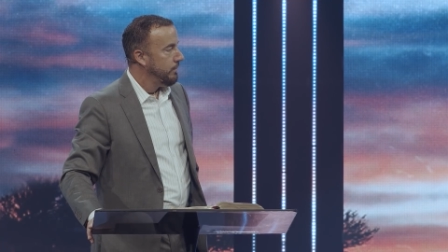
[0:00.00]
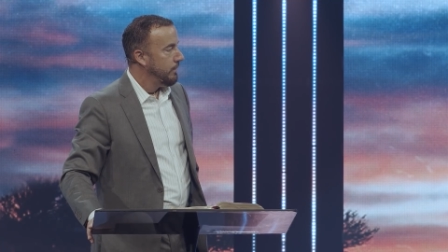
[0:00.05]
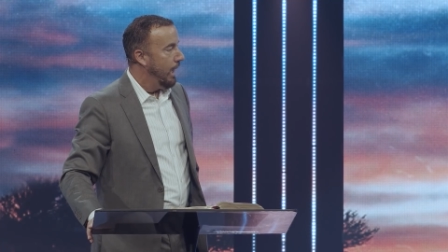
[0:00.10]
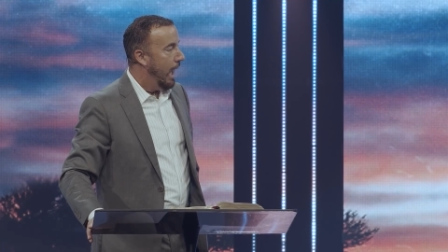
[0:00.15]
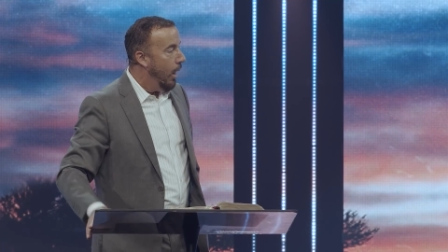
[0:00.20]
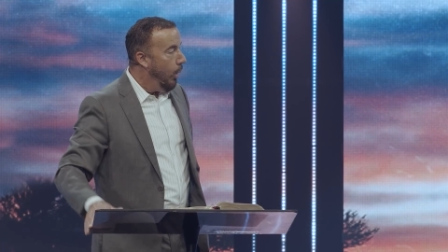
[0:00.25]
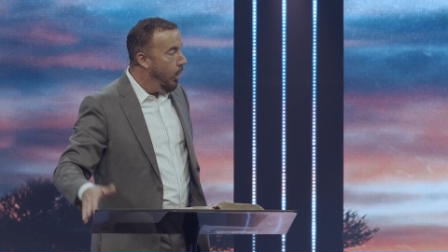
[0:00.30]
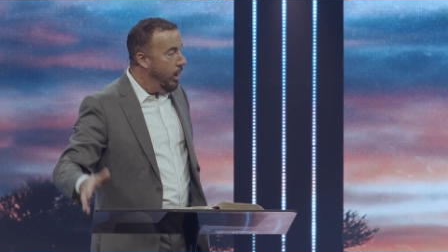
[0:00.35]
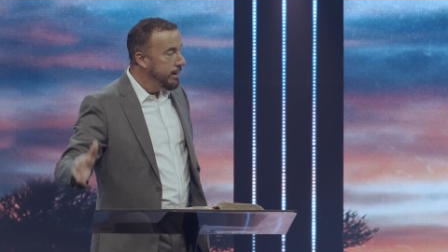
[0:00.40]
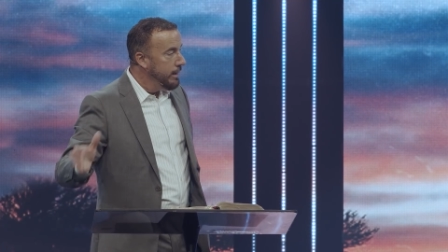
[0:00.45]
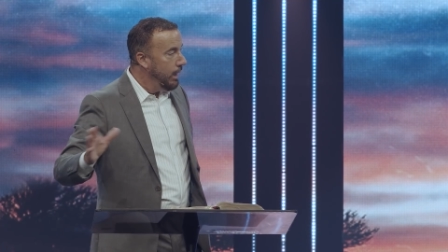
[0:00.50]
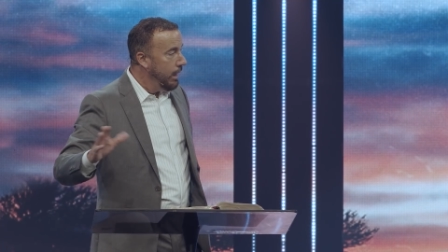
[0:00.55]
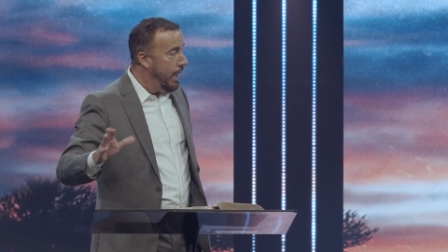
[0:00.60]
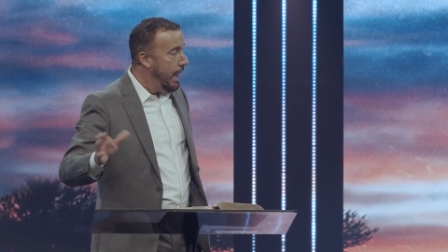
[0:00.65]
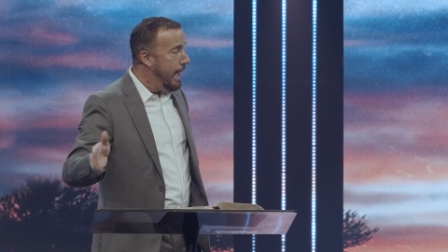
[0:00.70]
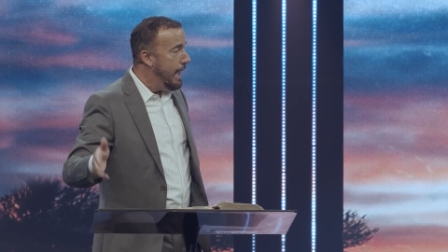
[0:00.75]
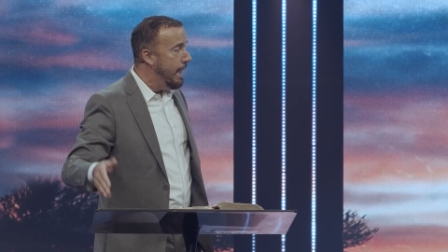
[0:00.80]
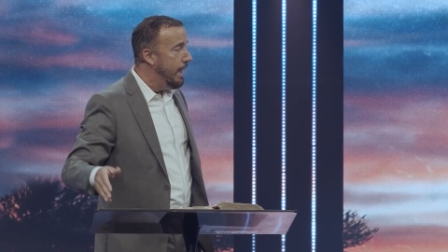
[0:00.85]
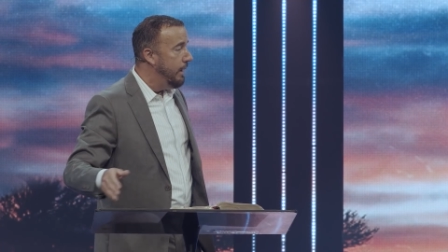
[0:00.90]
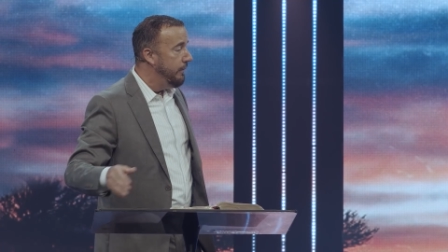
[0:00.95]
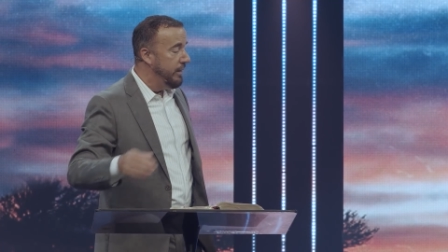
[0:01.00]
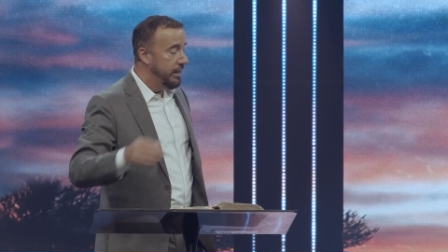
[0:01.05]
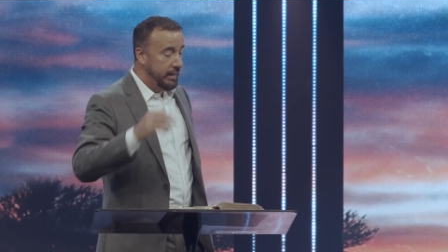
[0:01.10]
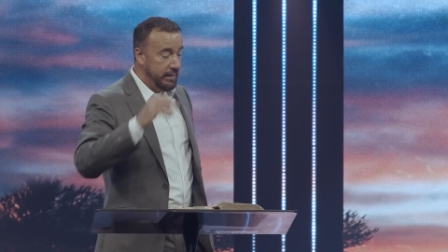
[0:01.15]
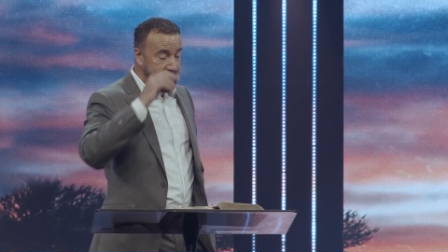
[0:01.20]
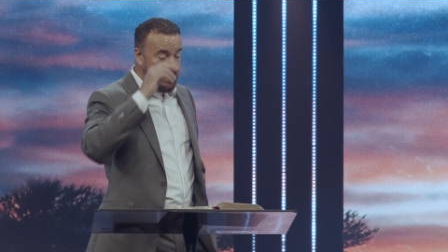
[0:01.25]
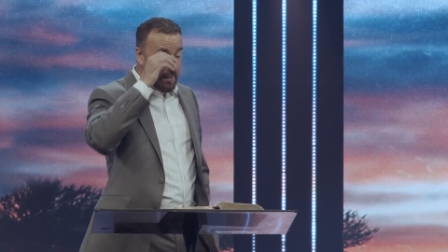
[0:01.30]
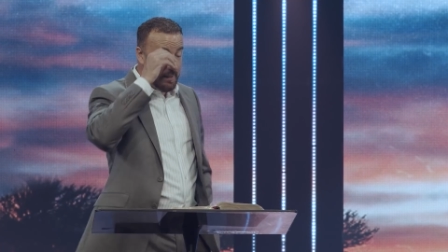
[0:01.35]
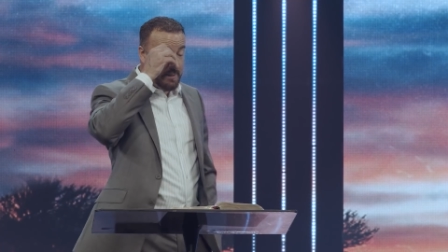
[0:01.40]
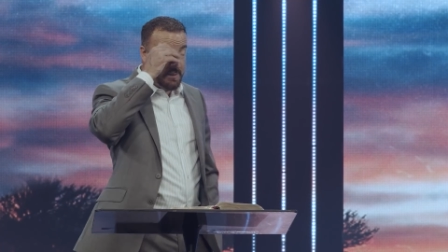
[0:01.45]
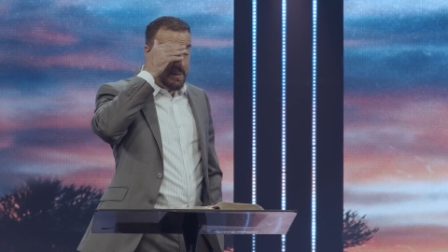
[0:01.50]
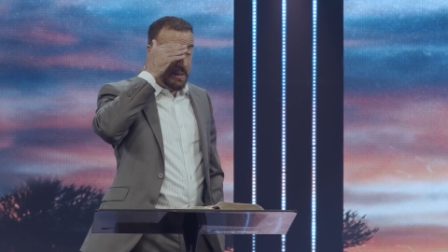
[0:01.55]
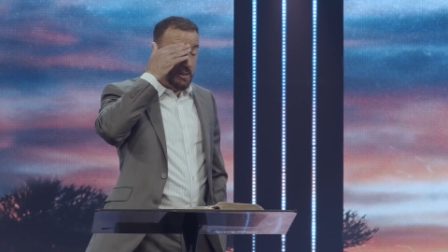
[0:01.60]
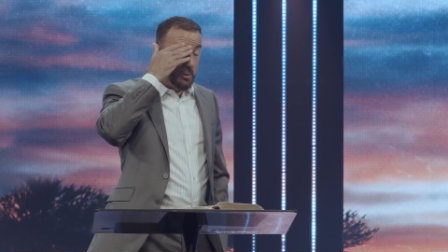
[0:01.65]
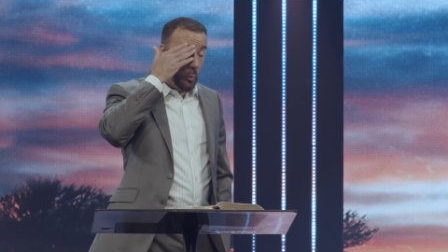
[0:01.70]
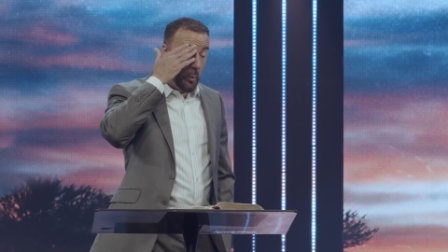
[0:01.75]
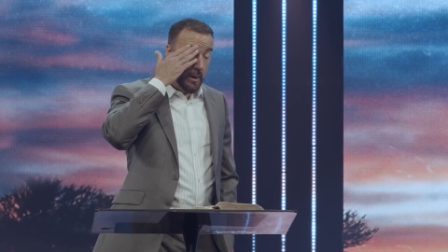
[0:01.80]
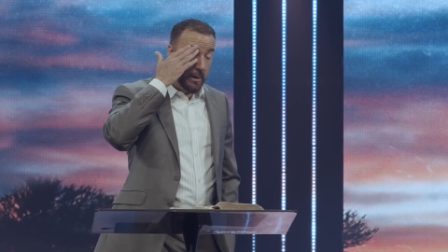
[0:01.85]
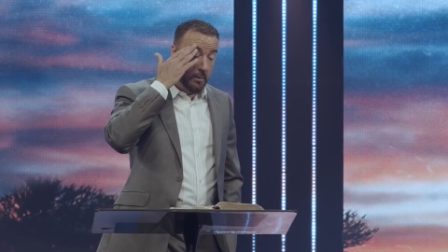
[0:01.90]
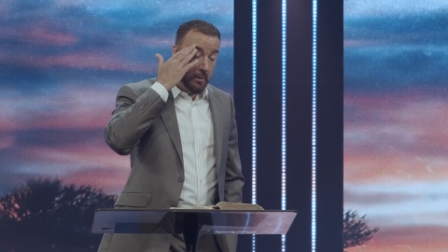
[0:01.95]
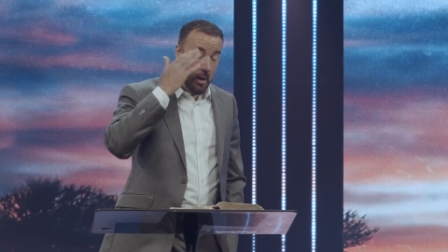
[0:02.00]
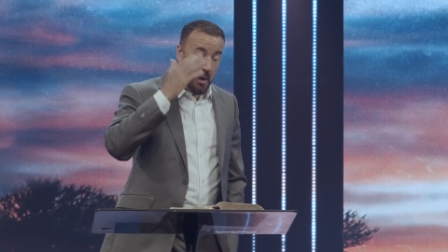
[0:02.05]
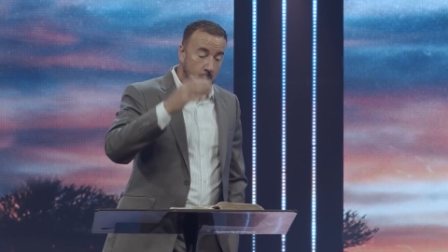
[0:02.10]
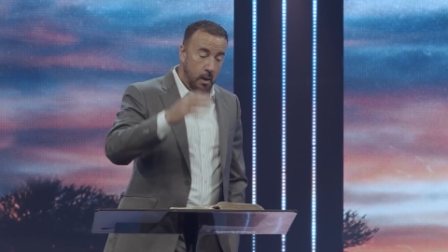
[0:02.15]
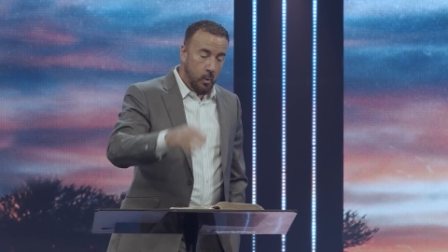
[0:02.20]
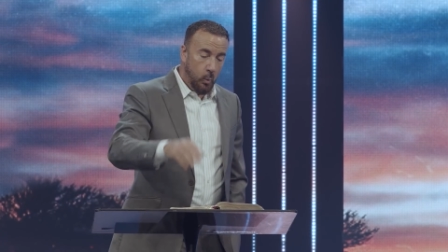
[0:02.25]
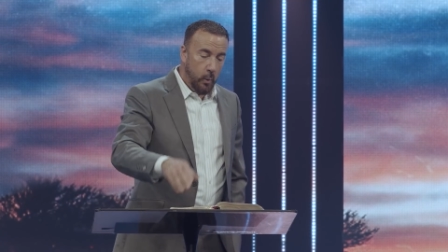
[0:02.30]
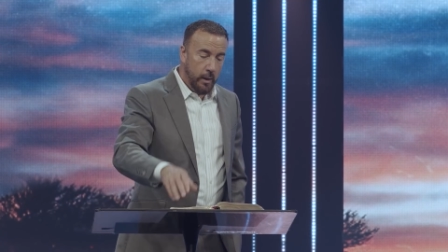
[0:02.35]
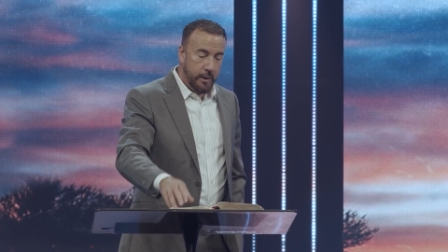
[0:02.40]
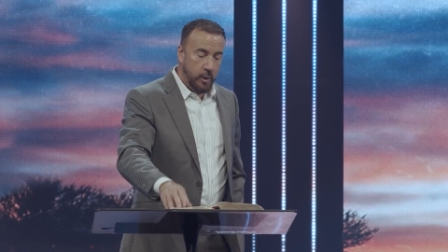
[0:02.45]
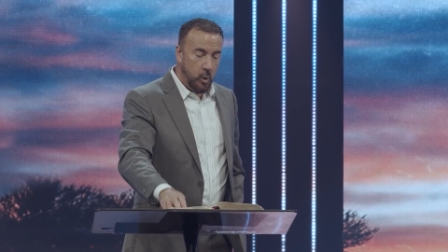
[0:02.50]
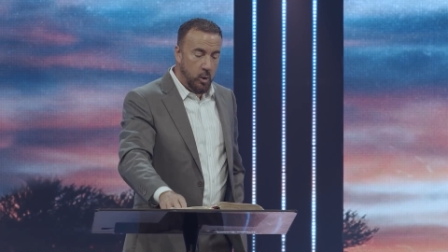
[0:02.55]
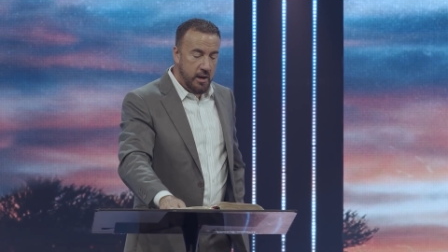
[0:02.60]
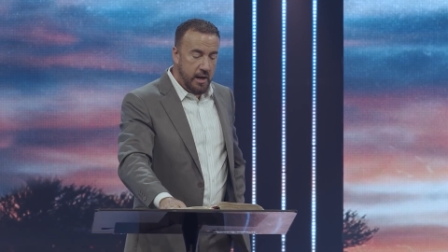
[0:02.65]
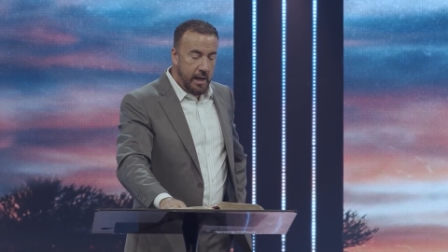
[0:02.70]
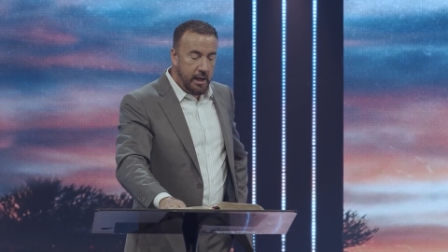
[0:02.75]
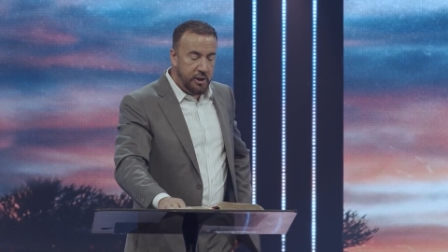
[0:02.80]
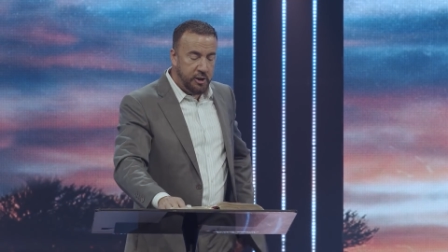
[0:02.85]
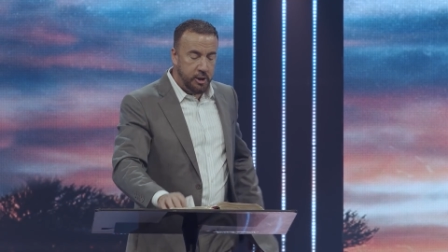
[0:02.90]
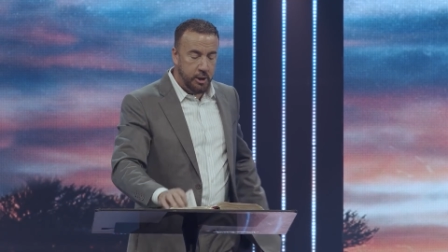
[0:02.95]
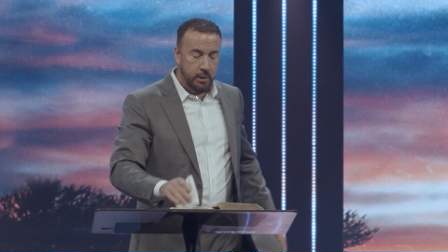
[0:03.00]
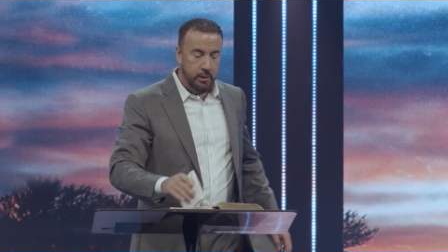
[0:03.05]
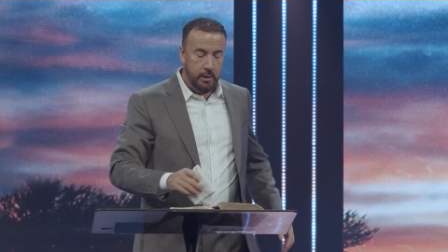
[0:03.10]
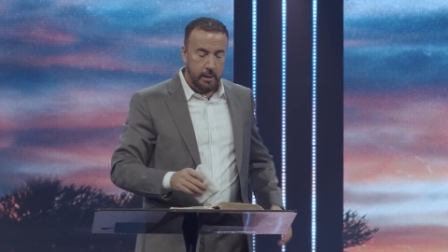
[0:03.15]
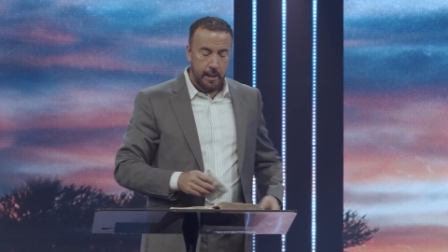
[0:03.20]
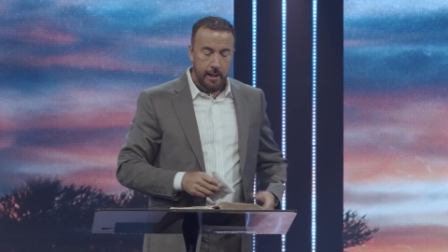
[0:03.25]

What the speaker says: I wasn't alive in the 60s when creation